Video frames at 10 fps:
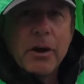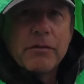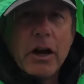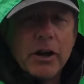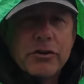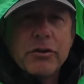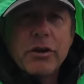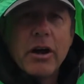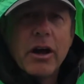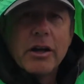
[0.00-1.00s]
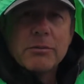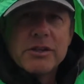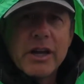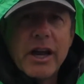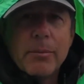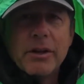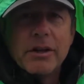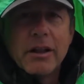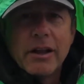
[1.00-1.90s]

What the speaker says: I've caught tuna on them, salmon,